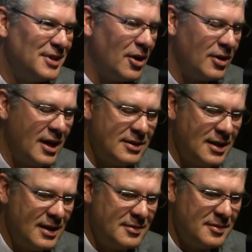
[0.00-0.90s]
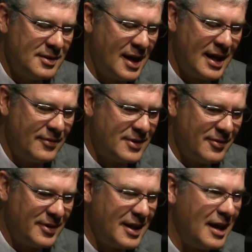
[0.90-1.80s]
No, not after
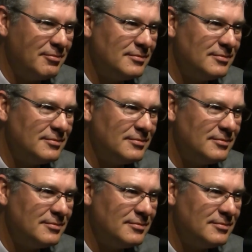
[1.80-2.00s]
every game.